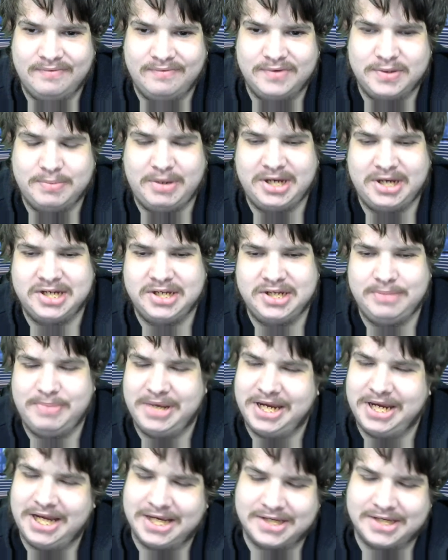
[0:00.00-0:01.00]
especially
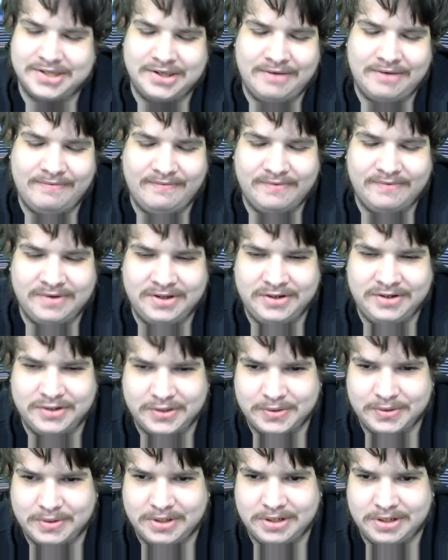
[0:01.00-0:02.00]
being ex-Sunderland
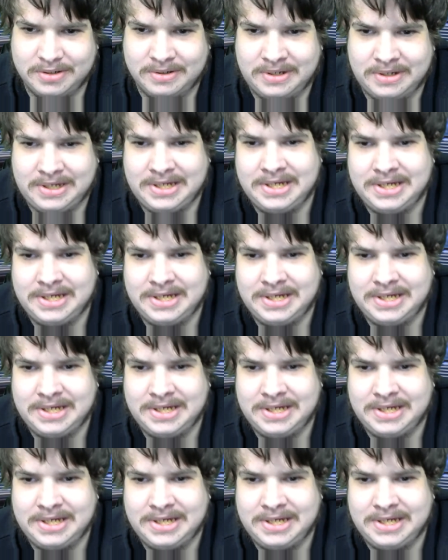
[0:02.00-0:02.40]
as well.